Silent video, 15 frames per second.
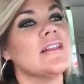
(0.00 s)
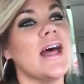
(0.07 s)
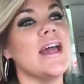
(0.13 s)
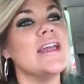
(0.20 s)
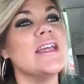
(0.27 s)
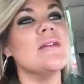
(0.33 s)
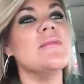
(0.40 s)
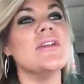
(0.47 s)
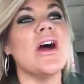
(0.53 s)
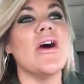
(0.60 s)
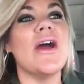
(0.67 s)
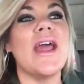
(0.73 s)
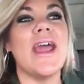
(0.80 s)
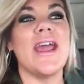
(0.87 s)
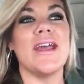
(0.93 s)
let him know,
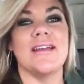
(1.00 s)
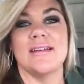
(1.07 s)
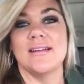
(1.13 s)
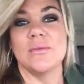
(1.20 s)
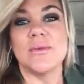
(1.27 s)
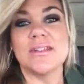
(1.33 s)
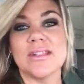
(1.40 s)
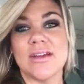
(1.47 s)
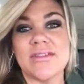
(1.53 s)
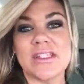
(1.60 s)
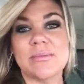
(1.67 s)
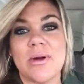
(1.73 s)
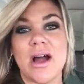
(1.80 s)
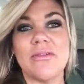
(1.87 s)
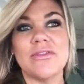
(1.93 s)
hey, we still have a
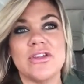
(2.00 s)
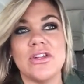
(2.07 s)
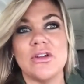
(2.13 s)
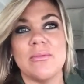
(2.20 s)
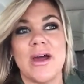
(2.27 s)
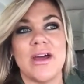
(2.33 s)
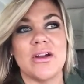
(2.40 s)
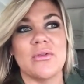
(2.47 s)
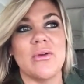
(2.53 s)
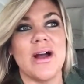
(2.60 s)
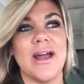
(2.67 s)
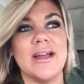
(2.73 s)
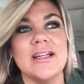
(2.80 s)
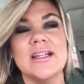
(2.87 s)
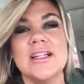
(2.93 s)
spot for you no matter
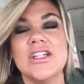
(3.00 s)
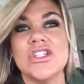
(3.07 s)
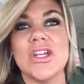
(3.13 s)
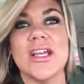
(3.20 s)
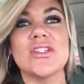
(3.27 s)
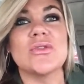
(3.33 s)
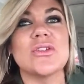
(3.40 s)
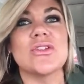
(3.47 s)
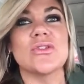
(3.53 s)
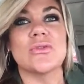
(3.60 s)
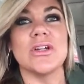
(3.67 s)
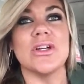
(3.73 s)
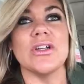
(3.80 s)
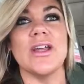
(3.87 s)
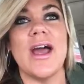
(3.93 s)
what. Jace was
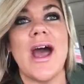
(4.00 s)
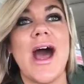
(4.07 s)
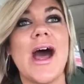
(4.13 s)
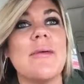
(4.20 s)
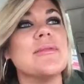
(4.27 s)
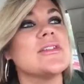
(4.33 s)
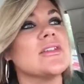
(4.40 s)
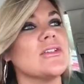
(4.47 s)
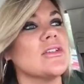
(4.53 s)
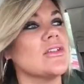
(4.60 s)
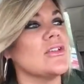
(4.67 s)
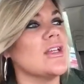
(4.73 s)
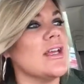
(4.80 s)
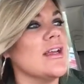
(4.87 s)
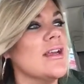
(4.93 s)
thrilled.
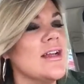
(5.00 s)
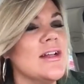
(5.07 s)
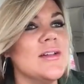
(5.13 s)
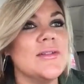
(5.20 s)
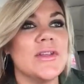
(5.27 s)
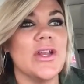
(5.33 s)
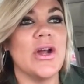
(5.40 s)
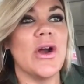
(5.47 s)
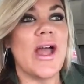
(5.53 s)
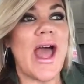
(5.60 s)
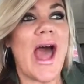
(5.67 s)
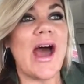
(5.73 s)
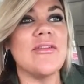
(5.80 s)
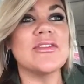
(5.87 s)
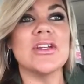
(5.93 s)
Absolutely.
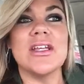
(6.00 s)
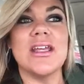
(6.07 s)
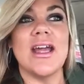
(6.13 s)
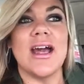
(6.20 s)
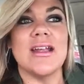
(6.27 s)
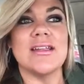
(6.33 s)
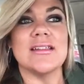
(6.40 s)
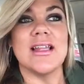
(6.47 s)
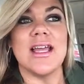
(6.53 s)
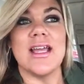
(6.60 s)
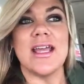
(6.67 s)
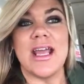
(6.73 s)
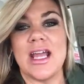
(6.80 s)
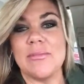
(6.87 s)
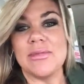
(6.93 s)
After he had his
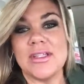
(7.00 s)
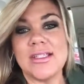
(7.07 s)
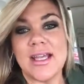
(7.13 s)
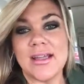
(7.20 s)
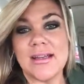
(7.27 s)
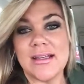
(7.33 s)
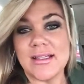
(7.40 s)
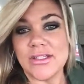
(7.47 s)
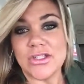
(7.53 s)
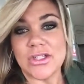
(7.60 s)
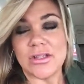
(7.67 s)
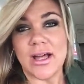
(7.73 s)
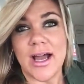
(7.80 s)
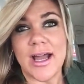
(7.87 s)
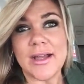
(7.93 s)
leg amputated in
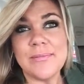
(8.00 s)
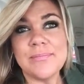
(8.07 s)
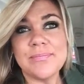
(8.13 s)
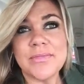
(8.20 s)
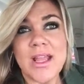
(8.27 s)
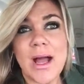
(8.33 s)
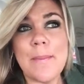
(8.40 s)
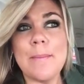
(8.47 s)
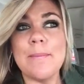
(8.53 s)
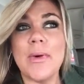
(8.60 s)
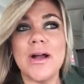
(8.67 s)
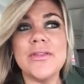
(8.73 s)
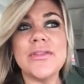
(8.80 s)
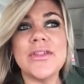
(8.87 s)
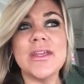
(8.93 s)
July, a
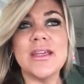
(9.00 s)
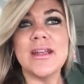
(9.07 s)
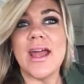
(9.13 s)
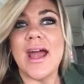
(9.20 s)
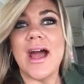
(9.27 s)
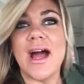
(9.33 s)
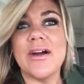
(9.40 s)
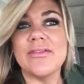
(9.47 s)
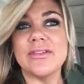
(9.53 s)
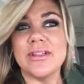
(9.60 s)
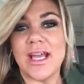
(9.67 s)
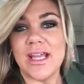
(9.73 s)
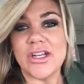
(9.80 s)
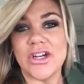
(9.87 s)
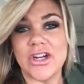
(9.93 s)
month and a half
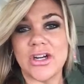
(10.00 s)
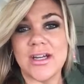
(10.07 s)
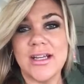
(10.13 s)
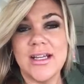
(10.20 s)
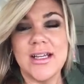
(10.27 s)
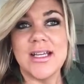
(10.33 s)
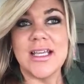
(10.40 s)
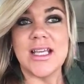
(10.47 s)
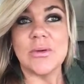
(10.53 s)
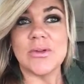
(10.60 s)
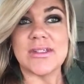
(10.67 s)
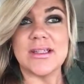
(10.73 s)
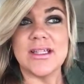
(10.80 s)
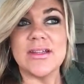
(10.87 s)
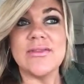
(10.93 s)
later, he
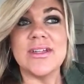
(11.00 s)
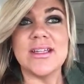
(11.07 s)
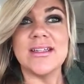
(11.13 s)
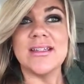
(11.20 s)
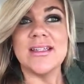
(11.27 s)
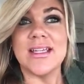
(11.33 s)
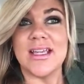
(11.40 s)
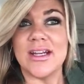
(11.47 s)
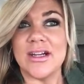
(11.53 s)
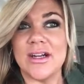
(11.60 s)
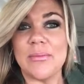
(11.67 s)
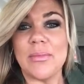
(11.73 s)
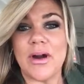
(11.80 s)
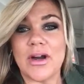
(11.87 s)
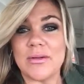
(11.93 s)
was living in an
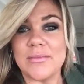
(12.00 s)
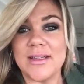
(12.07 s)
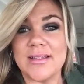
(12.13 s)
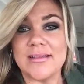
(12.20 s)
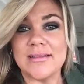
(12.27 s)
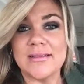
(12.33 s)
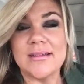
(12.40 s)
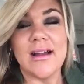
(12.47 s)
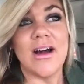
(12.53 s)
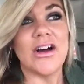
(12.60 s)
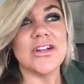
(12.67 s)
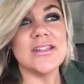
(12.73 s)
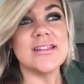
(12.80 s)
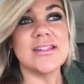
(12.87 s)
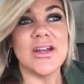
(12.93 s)
apartment
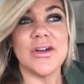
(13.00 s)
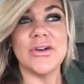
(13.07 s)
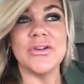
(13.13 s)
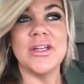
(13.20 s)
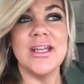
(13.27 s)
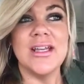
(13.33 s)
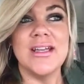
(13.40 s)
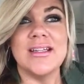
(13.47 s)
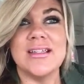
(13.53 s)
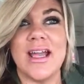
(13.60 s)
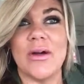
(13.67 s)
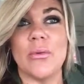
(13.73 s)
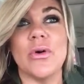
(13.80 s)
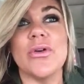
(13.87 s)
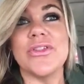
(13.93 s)
on his own,
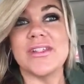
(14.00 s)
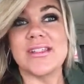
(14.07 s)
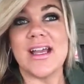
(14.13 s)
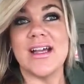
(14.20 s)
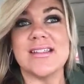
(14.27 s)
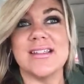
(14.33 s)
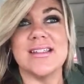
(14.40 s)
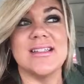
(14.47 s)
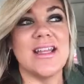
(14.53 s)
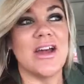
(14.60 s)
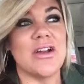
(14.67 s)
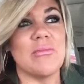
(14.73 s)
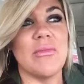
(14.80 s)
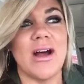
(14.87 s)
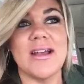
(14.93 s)
with his cousin
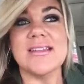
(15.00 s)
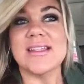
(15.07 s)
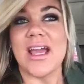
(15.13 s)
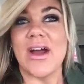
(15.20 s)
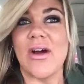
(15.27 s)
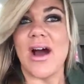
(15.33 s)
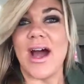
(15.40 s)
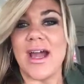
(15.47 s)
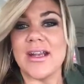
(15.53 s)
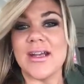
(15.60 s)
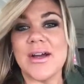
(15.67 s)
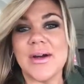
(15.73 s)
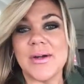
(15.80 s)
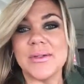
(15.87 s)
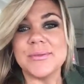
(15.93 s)
down in Moscow,
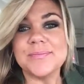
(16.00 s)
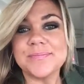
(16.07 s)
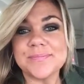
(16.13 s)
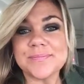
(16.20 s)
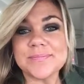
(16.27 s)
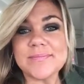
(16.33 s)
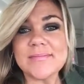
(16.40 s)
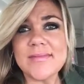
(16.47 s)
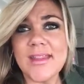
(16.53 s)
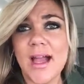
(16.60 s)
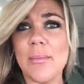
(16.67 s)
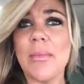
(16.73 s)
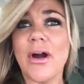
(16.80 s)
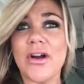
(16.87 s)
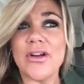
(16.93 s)
Idaho,
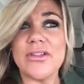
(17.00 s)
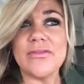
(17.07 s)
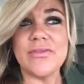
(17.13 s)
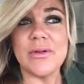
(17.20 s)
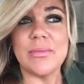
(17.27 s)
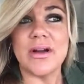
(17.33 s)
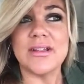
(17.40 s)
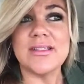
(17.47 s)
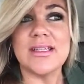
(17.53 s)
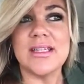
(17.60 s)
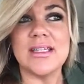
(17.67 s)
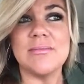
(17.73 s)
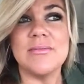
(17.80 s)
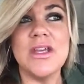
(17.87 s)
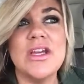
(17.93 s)
a part of the football
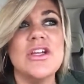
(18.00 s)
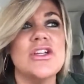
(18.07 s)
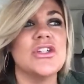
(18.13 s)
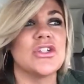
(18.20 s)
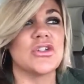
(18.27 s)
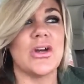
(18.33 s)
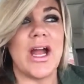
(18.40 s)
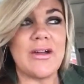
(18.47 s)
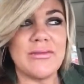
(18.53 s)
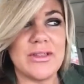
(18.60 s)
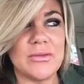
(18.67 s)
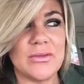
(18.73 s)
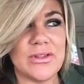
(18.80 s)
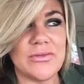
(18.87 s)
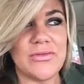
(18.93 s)
team,
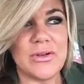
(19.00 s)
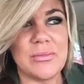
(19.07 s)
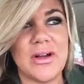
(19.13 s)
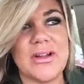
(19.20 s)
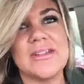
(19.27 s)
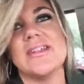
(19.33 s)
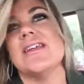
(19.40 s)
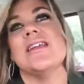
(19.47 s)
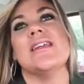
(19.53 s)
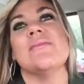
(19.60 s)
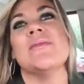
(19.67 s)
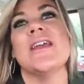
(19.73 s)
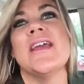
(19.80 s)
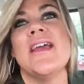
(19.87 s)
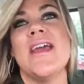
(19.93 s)
traveling with the football
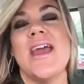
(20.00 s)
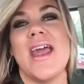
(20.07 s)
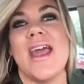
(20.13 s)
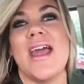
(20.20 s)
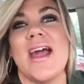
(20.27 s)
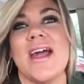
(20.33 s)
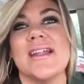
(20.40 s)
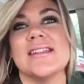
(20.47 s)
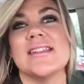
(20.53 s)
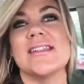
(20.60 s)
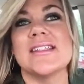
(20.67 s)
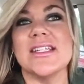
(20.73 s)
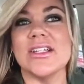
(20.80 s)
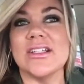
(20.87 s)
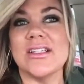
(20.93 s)
team, and
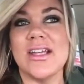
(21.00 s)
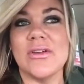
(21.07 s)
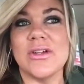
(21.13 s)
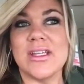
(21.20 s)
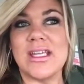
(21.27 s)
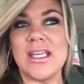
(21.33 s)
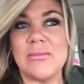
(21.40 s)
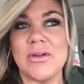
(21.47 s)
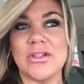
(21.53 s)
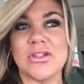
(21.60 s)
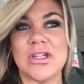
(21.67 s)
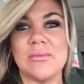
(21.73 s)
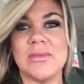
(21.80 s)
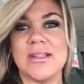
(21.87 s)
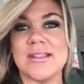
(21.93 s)
still doing chemo
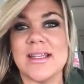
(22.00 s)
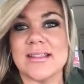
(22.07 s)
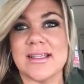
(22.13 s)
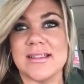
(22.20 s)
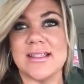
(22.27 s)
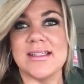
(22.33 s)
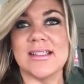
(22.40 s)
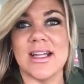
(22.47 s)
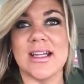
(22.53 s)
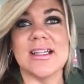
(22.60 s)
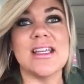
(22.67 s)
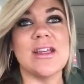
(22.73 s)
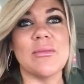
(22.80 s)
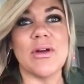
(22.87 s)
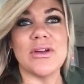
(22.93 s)
treatments. That's because he still had
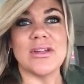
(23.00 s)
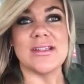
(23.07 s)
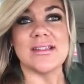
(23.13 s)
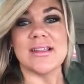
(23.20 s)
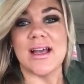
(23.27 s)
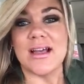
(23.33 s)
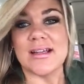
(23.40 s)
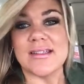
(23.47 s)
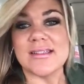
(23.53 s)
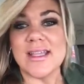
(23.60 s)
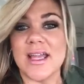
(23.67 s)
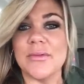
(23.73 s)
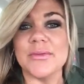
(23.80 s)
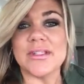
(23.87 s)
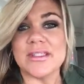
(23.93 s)
chemo in his lungs
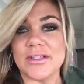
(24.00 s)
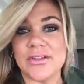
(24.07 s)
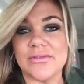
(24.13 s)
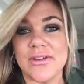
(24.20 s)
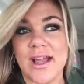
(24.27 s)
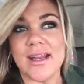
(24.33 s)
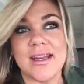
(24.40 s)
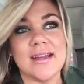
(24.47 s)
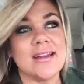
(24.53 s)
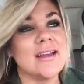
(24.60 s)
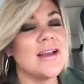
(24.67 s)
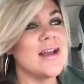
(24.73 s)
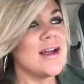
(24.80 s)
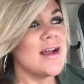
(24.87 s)
and was still fighting.